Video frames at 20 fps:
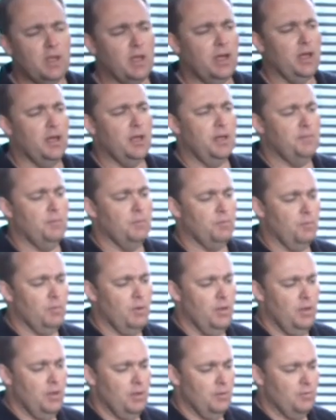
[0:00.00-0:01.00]

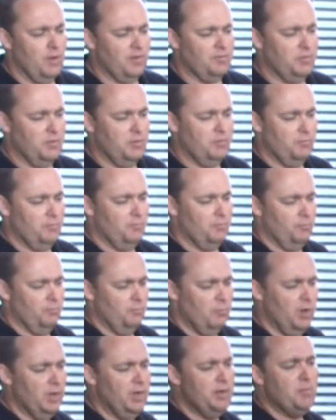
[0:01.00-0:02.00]
We have to be
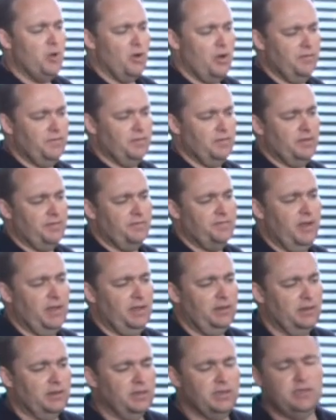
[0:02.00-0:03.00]
really mindful of the
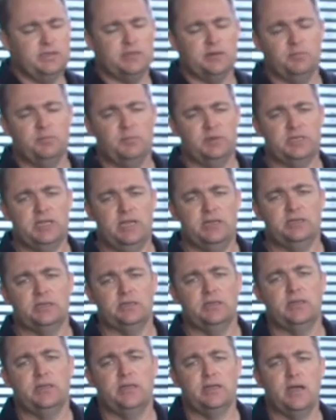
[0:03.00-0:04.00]
fact that these are
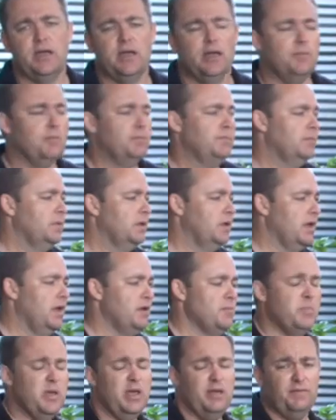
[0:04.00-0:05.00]
potentially
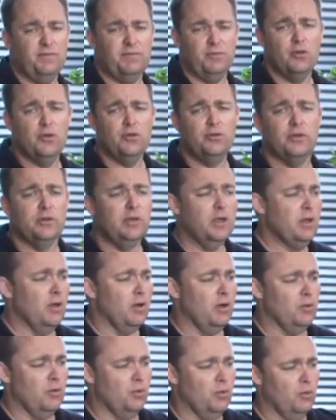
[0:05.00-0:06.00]
going to bear fruit
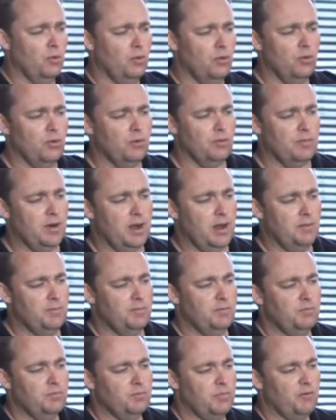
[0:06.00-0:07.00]

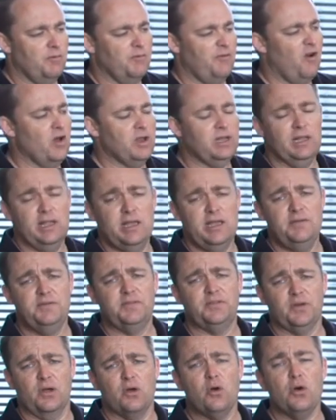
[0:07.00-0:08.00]
or provide
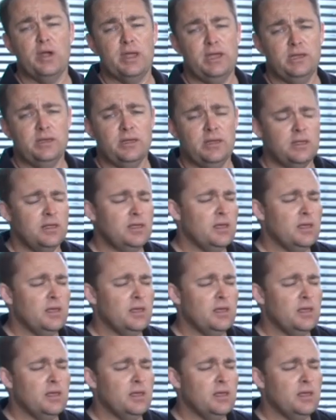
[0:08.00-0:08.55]
leaves for cooking.